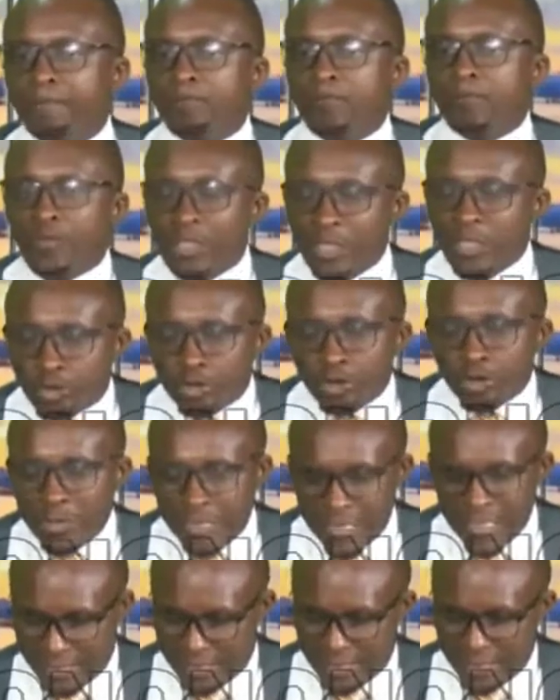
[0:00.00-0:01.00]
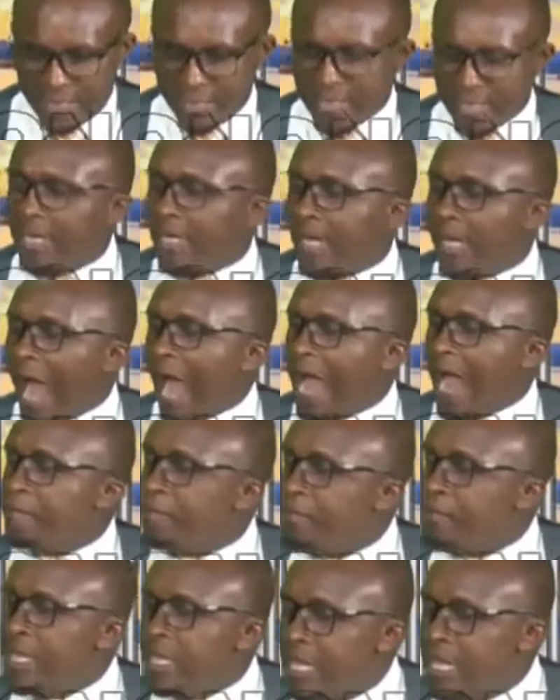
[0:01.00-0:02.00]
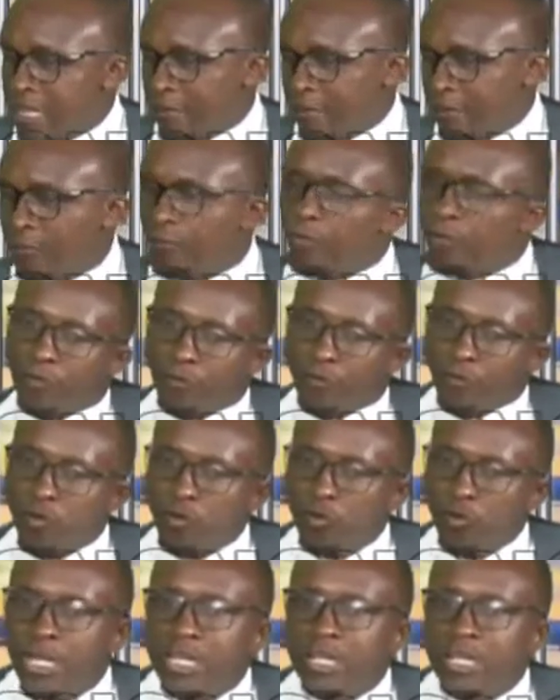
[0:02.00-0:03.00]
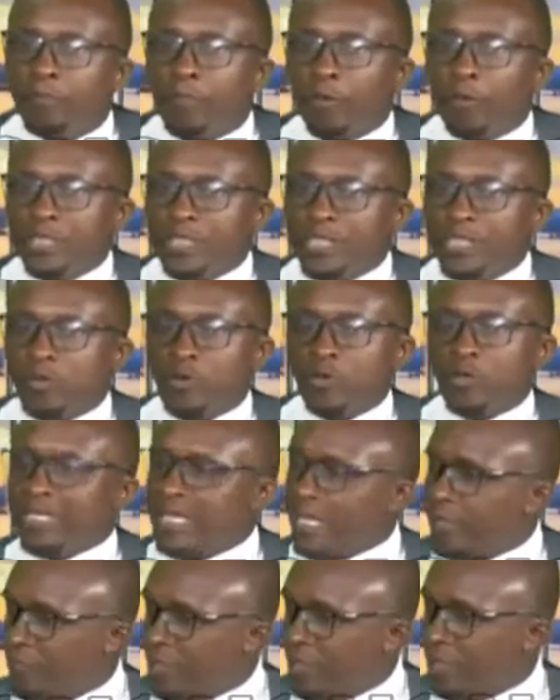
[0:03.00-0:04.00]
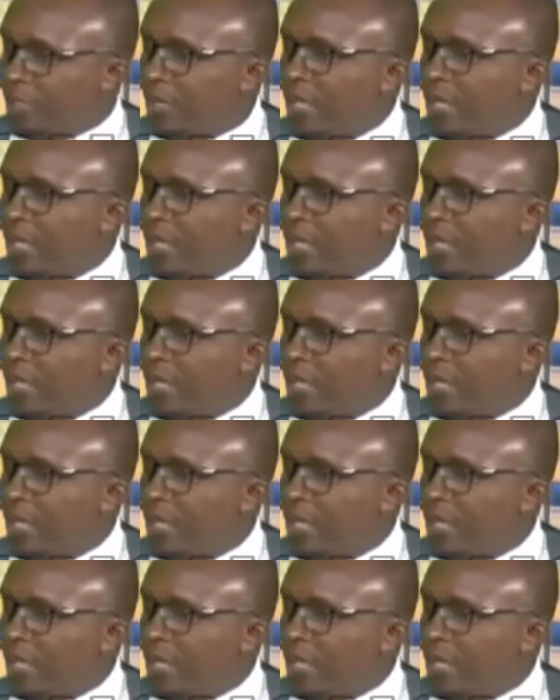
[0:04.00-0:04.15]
The truth is this I believe if you read the political terrain,